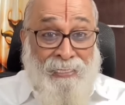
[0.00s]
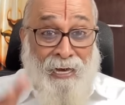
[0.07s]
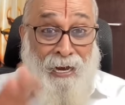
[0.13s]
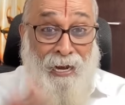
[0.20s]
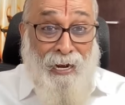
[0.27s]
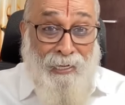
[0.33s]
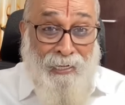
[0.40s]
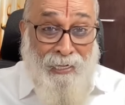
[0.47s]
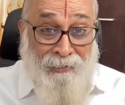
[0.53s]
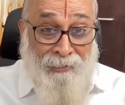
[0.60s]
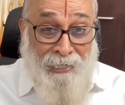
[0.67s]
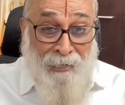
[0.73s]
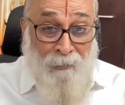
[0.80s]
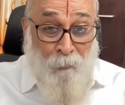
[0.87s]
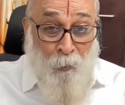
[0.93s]
The heart
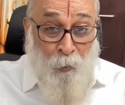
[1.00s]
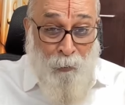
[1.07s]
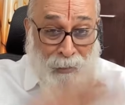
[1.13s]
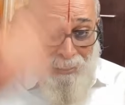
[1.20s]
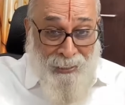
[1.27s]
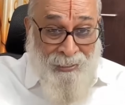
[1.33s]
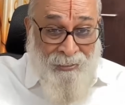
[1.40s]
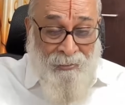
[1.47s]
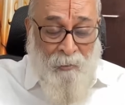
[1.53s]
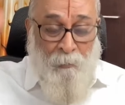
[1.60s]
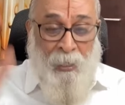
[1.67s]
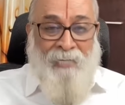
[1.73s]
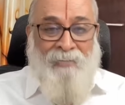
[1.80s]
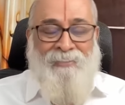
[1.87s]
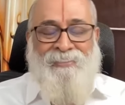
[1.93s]
had overtaken the
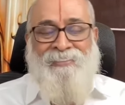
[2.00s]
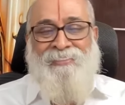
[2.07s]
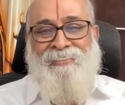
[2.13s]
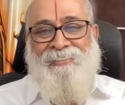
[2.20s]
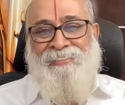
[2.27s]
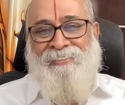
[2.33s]
mind.